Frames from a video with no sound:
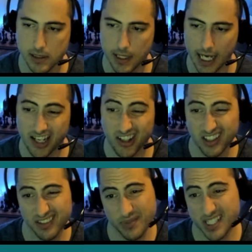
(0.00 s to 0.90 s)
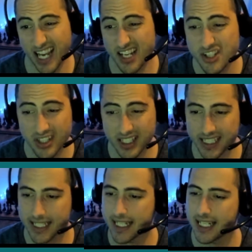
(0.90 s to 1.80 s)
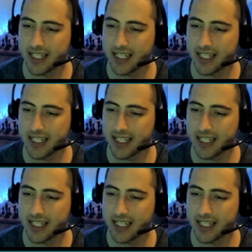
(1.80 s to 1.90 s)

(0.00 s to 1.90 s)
I could potentially kick it,